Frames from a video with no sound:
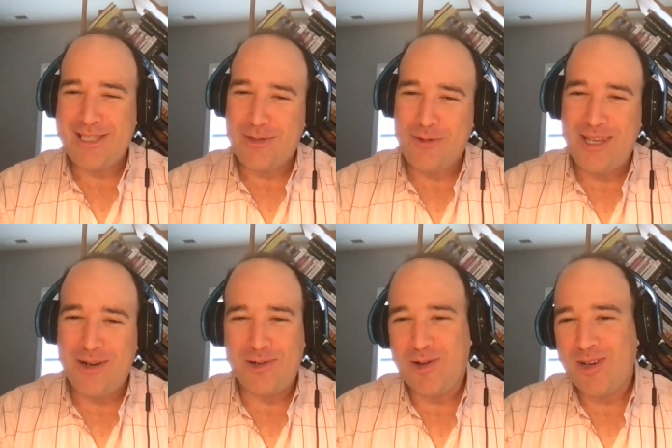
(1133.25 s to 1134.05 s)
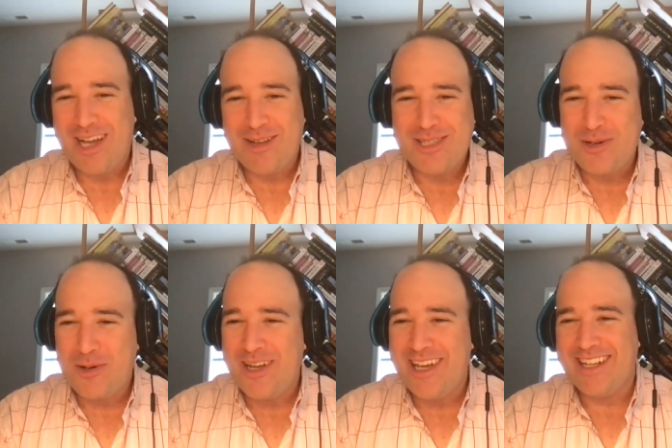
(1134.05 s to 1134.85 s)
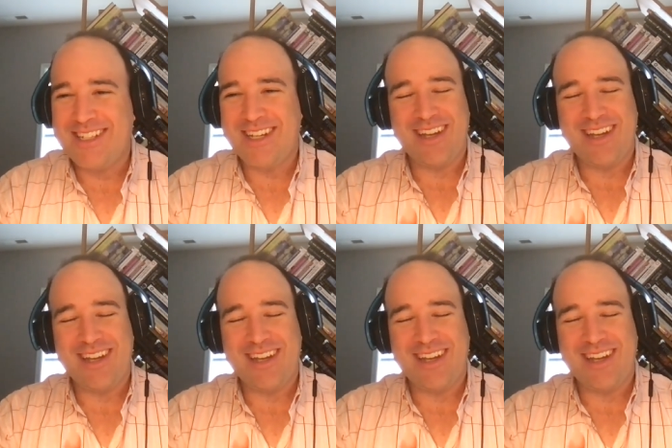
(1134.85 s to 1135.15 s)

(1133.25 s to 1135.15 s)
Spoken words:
S3 or Google Cloud Storage.